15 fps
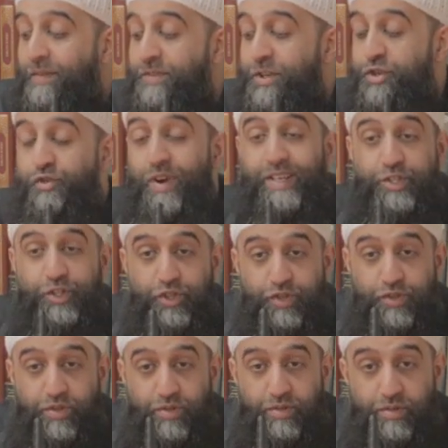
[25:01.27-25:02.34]
of the
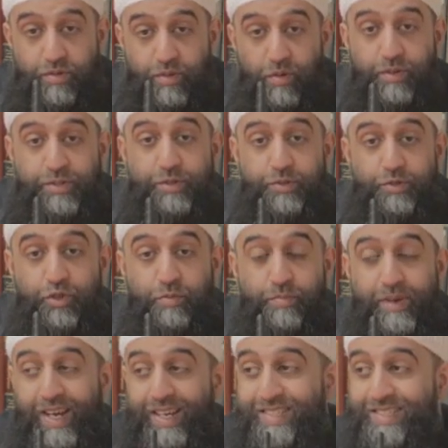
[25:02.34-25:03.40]
Trench also
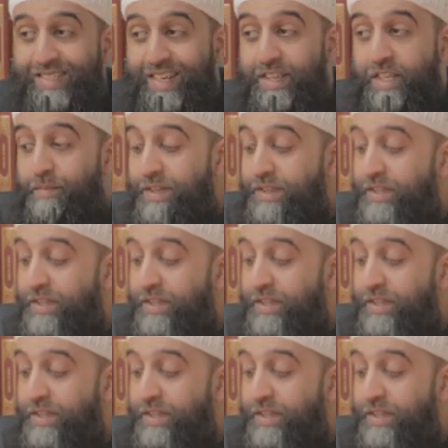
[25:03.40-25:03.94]
took place in the